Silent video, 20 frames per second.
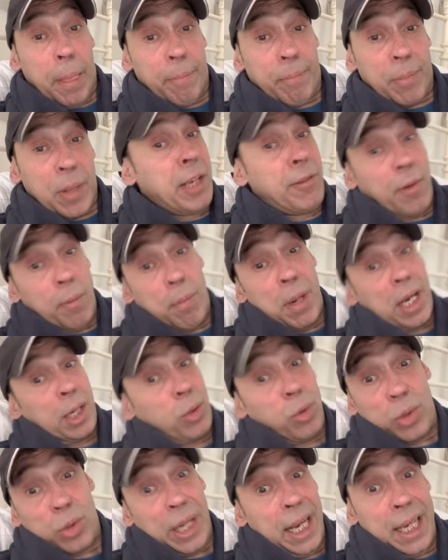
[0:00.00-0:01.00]
even
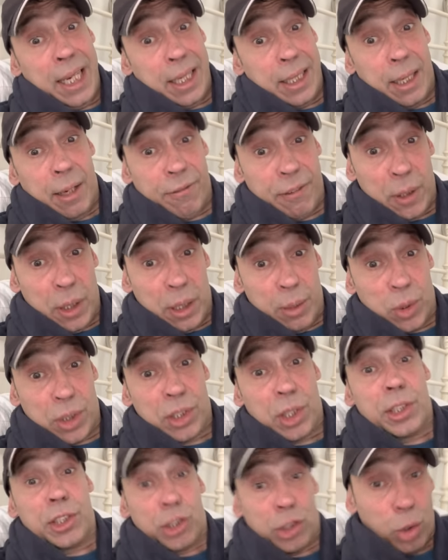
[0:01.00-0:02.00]
Michael Caine, I think it was
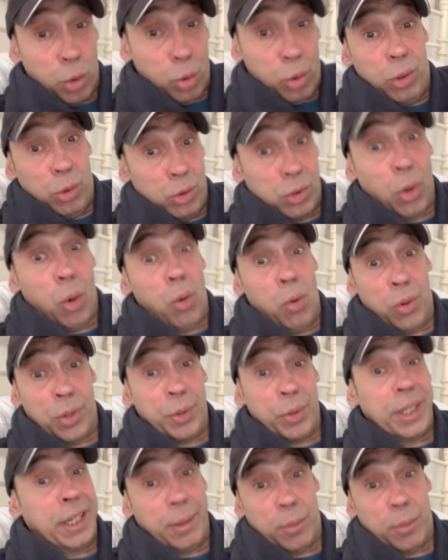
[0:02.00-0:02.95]
in Zulu Dawn,